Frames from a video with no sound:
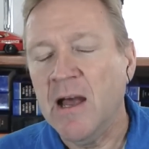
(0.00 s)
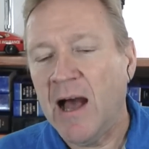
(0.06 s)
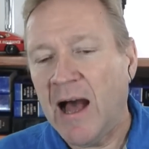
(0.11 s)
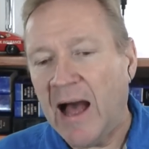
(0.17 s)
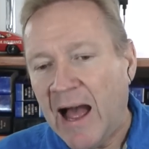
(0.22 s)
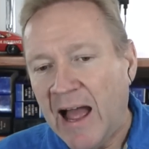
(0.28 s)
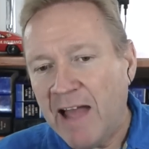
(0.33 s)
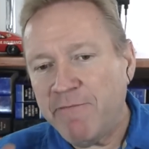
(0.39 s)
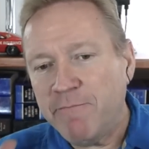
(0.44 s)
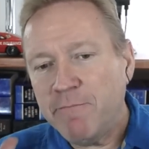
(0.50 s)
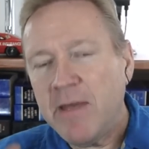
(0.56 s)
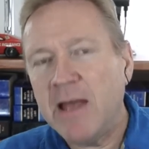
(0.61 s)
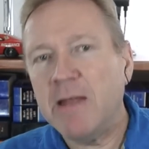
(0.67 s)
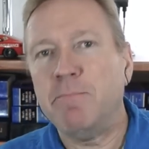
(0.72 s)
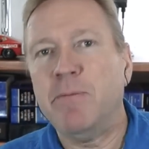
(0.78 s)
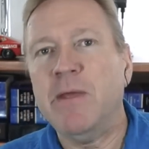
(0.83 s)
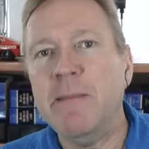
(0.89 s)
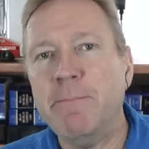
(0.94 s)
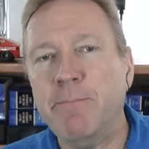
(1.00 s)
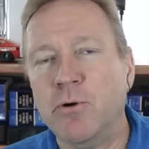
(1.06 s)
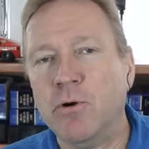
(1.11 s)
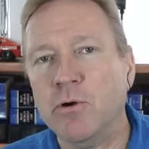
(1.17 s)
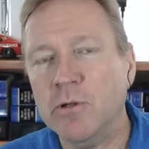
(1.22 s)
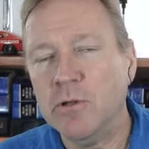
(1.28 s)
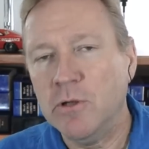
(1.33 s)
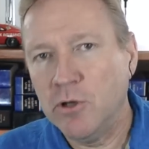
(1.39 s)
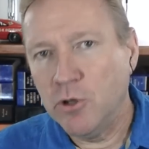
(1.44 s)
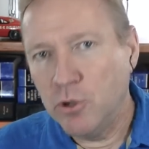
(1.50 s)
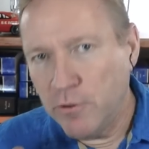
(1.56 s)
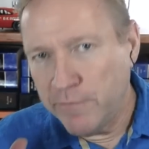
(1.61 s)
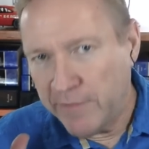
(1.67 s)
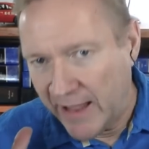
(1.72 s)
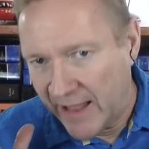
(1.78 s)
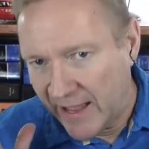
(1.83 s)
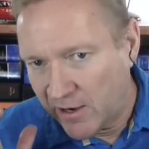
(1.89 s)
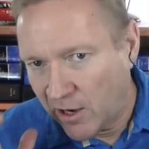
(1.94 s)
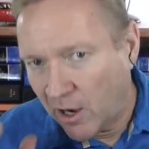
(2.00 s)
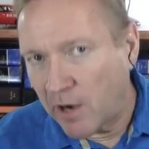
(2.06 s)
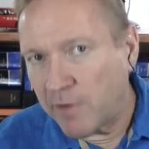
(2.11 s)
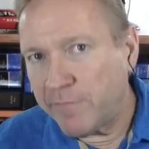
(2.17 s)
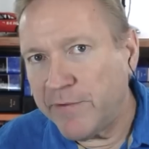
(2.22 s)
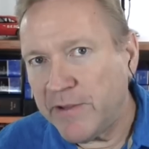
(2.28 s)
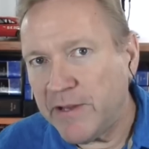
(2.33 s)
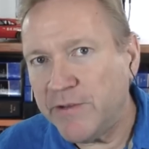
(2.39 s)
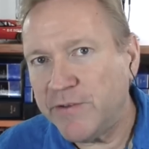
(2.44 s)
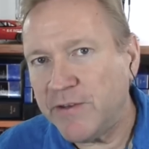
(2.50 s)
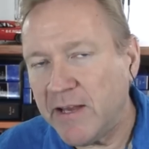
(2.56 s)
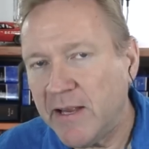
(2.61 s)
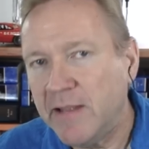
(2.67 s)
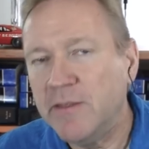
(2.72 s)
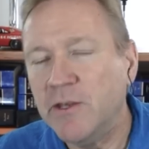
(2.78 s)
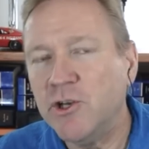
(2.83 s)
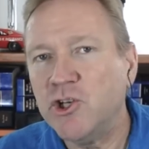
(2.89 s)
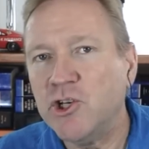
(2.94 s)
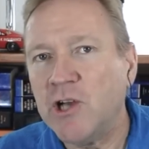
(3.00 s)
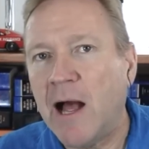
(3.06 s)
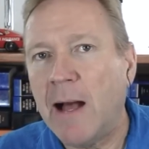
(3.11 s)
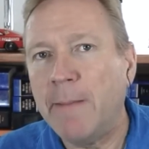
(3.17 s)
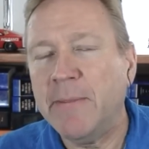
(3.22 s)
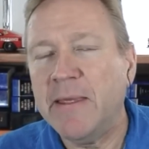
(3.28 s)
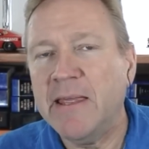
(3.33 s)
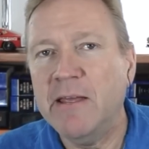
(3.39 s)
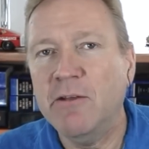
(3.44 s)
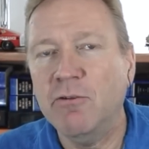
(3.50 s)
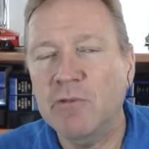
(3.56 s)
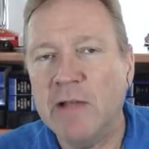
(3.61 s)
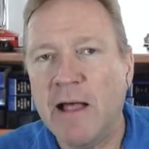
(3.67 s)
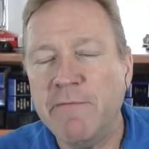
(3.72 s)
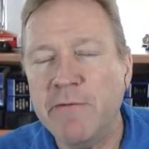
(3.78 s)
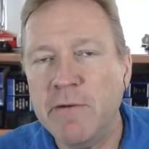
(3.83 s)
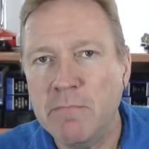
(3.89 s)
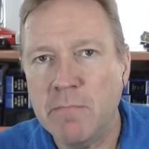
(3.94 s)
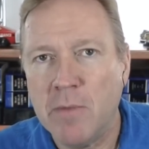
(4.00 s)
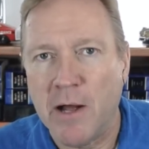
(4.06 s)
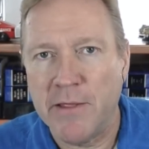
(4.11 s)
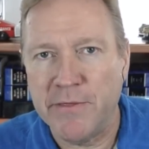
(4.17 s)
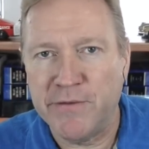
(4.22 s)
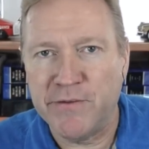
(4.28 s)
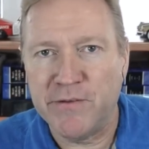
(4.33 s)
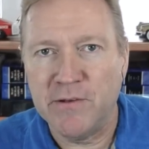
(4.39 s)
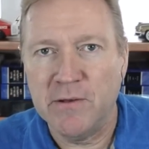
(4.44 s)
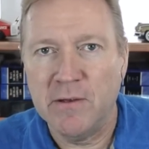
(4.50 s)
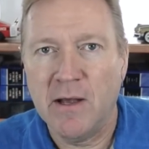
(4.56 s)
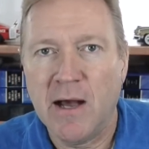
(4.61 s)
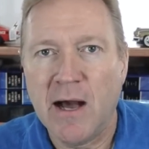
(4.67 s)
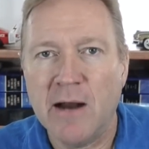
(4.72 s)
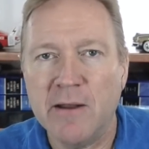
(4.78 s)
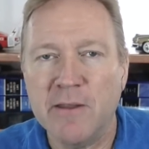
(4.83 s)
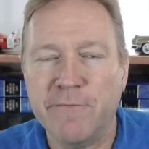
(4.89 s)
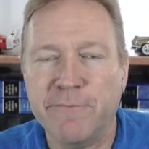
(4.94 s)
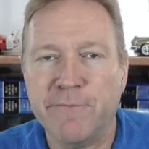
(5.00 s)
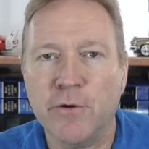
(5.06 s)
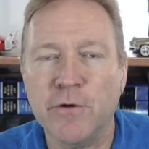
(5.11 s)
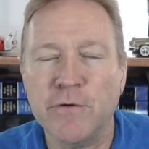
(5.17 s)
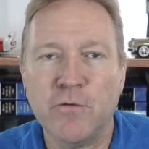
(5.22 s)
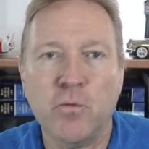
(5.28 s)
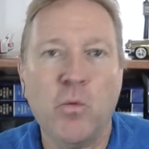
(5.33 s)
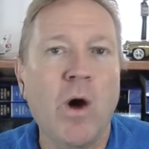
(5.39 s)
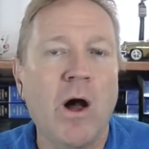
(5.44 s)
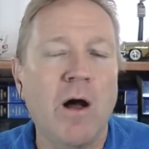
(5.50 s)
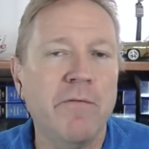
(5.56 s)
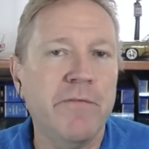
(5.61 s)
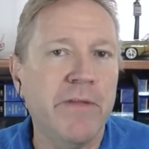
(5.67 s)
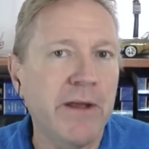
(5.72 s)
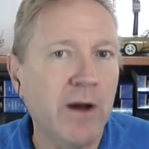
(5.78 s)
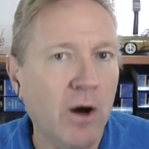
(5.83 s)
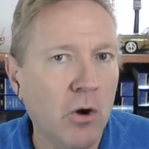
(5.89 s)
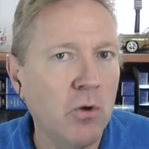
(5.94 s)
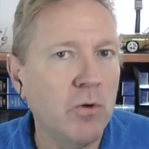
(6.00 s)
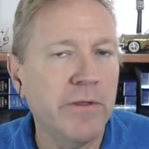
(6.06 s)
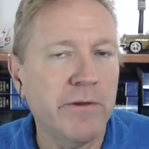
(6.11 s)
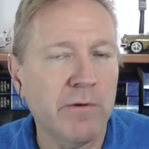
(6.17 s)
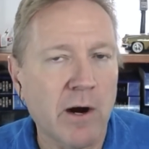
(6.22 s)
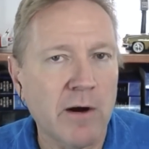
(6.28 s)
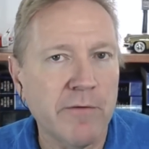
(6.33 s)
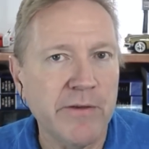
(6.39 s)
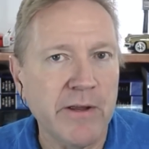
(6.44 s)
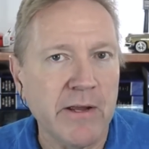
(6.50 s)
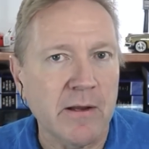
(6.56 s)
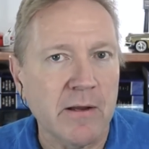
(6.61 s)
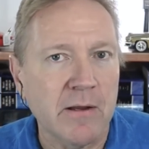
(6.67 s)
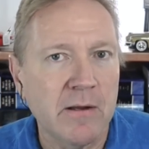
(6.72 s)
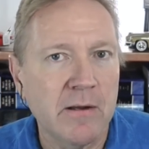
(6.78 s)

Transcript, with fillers: I've met people who've had RVs in the shop 11 months out of the first 12 they owned their RV.